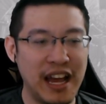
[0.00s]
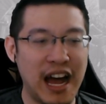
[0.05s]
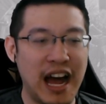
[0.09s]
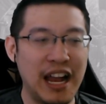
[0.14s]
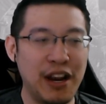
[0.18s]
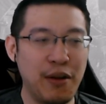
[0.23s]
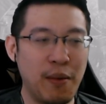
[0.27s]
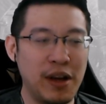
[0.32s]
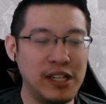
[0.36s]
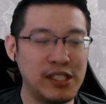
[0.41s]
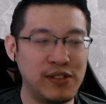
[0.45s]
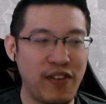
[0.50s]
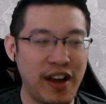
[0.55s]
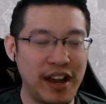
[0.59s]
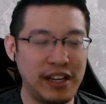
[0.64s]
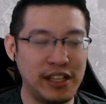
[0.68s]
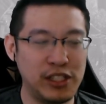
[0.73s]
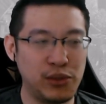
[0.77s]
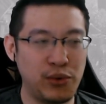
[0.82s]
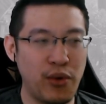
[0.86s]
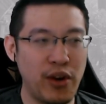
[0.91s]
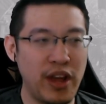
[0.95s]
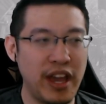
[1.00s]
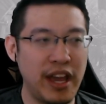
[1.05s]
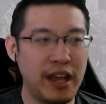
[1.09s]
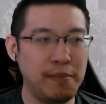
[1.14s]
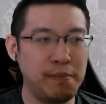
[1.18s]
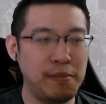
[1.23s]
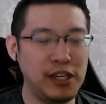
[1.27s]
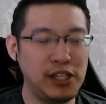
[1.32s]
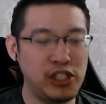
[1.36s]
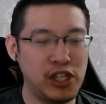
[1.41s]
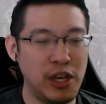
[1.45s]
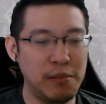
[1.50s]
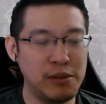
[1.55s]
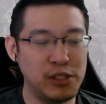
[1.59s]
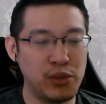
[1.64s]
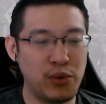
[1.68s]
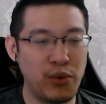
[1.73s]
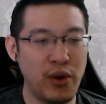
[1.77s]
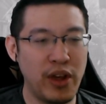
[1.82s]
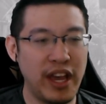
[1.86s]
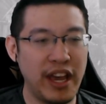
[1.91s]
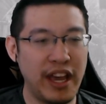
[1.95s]
Otherwise, fight is great, BGM is
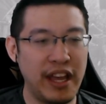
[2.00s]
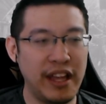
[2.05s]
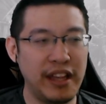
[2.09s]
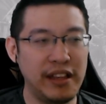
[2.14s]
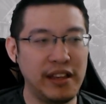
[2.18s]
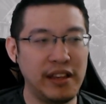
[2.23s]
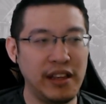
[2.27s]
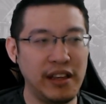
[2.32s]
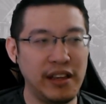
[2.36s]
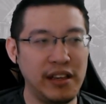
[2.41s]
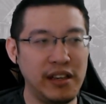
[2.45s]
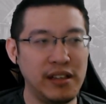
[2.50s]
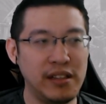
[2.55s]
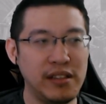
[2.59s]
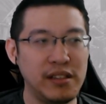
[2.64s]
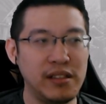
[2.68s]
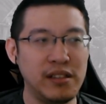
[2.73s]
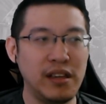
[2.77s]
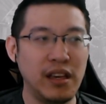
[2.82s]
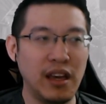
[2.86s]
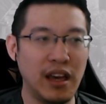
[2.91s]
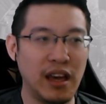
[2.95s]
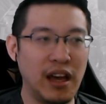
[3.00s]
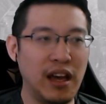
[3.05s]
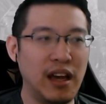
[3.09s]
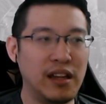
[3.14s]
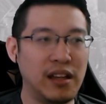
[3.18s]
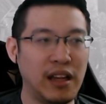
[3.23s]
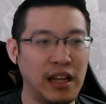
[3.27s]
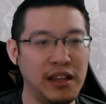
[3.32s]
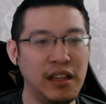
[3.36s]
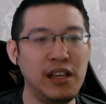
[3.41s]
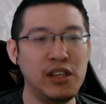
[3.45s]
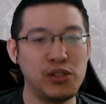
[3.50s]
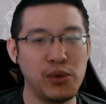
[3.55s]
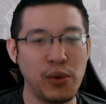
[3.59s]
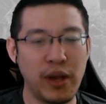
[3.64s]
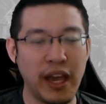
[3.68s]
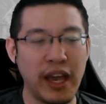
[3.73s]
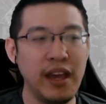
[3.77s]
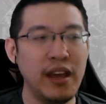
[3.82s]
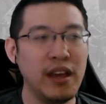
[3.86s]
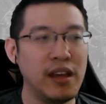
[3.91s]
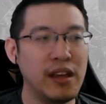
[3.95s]
great. I think it's
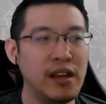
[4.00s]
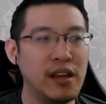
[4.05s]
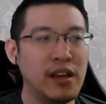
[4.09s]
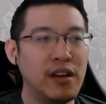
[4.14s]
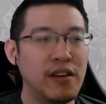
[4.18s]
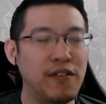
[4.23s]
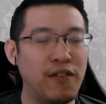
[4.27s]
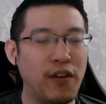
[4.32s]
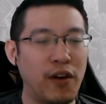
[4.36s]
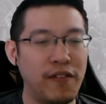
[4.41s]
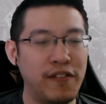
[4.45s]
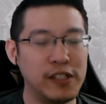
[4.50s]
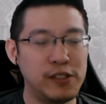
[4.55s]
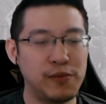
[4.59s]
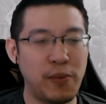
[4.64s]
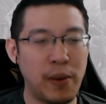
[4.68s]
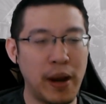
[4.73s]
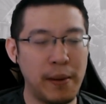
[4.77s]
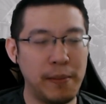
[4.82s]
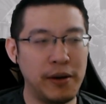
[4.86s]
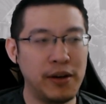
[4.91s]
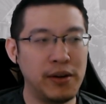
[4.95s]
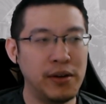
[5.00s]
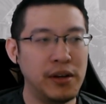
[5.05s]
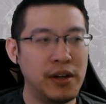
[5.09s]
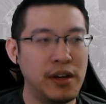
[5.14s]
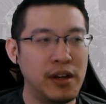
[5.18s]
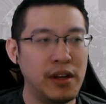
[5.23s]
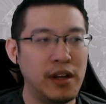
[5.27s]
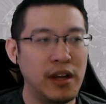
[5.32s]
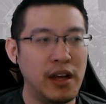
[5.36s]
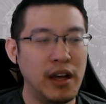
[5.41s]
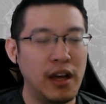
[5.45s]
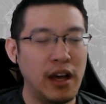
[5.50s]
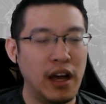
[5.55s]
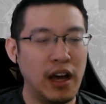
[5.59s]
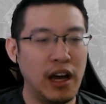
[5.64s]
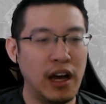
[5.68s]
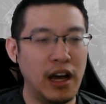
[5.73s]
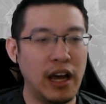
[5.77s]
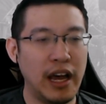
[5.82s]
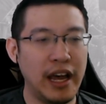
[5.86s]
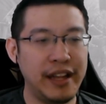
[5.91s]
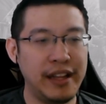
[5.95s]
okay for first primal.
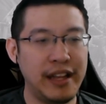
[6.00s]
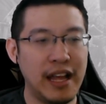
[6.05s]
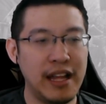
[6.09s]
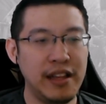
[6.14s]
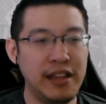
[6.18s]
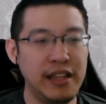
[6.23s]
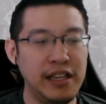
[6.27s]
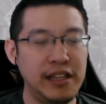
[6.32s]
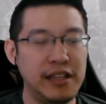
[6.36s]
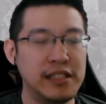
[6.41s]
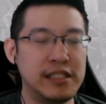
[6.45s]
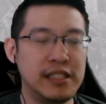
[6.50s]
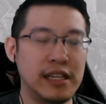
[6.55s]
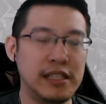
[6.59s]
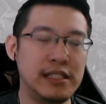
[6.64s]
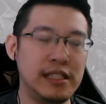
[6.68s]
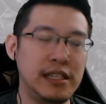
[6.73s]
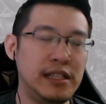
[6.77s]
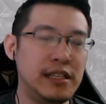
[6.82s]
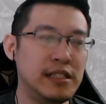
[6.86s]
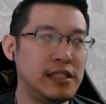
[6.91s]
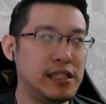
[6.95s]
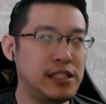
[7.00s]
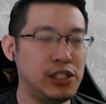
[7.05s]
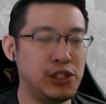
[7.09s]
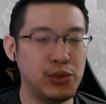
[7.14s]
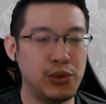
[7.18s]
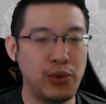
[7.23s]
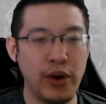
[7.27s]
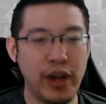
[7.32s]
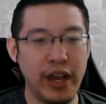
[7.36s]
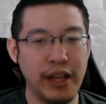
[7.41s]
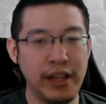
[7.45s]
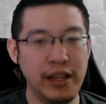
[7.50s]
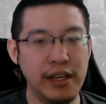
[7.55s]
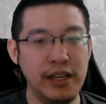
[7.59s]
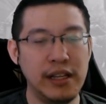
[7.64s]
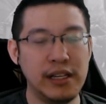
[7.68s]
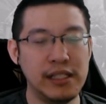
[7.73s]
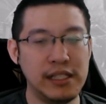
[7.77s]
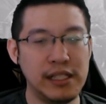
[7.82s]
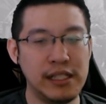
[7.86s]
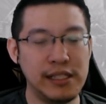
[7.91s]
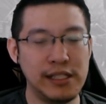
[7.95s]
And then Innocence. Innocence is great.
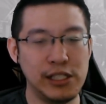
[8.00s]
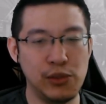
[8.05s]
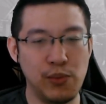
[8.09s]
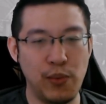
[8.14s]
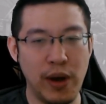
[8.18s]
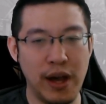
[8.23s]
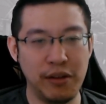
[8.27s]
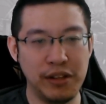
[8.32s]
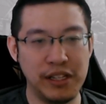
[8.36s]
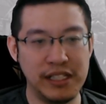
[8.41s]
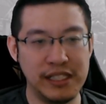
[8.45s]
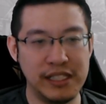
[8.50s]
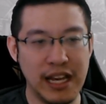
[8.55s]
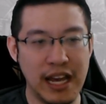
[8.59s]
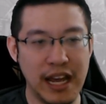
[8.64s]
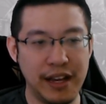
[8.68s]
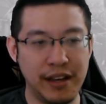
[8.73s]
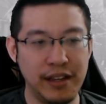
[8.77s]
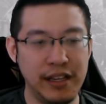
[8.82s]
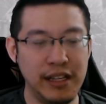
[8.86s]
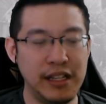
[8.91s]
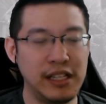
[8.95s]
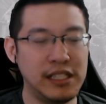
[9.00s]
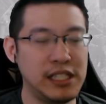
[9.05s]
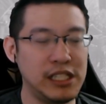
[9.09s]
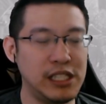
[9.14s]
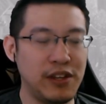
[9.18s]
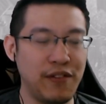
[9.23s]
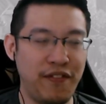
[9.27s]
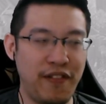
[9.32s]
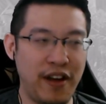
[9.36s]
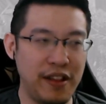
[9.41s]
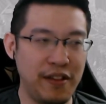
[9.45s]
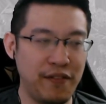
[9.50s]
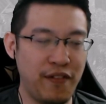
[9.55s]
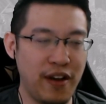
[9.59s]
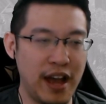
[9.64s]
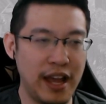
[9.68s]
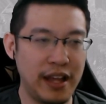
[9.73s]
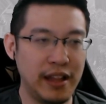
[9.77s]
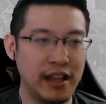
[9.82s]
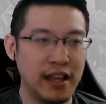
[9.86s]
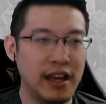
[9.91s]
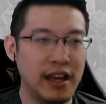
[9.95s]
Innocence is well designed. Innocence is a fun fight.